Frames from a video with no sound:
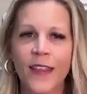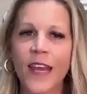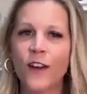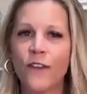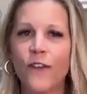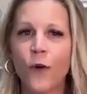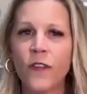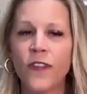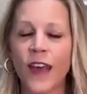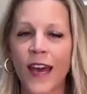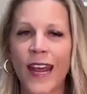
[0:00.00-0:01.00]
They can
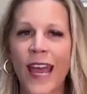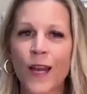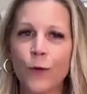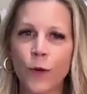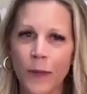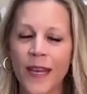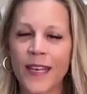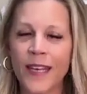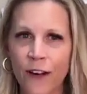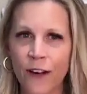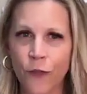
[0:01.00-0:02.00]
afford that and
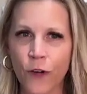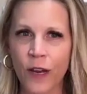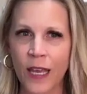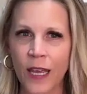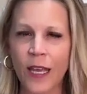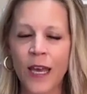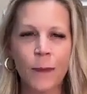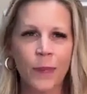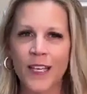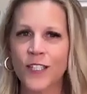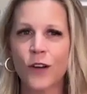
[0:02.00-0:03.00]
remain debt-free
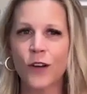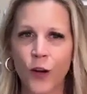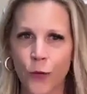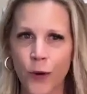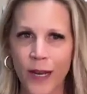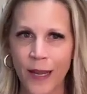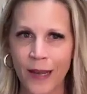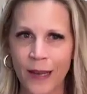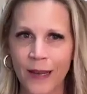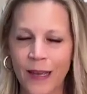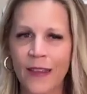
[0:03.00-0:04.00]
because they're not
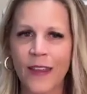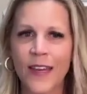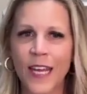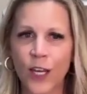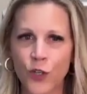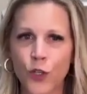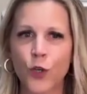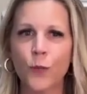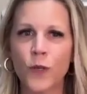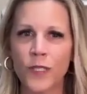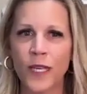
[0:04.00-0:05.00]
greedy. They take a
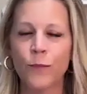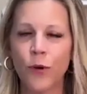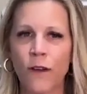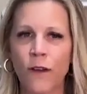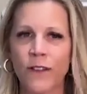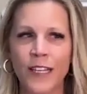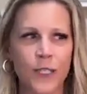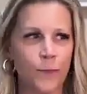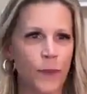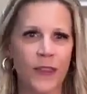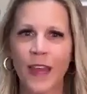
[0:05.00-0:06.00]
2% profit.
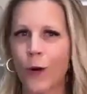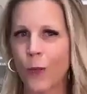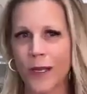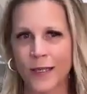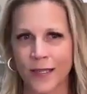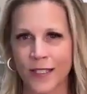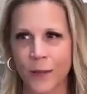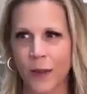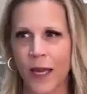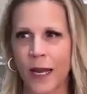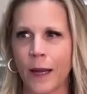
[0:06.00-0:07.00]
It's been that way since
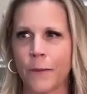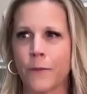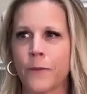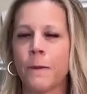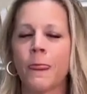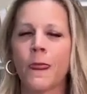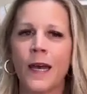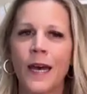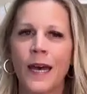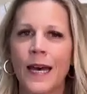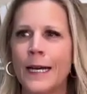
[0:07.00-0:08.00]
the beginning.
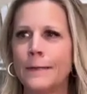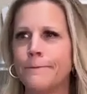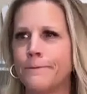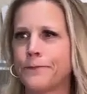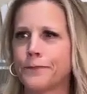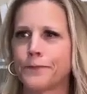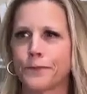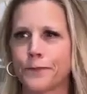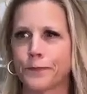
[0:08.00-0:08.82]
Okay.